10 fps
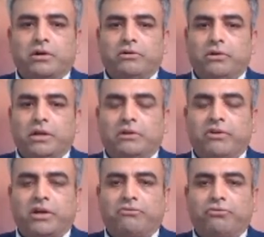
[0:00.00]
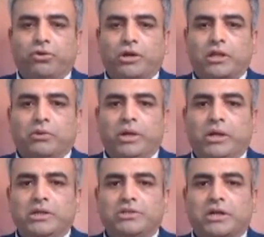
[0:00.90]
In fact, if you look at the
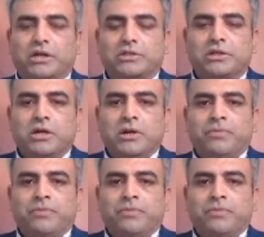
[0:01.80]
weekly charts,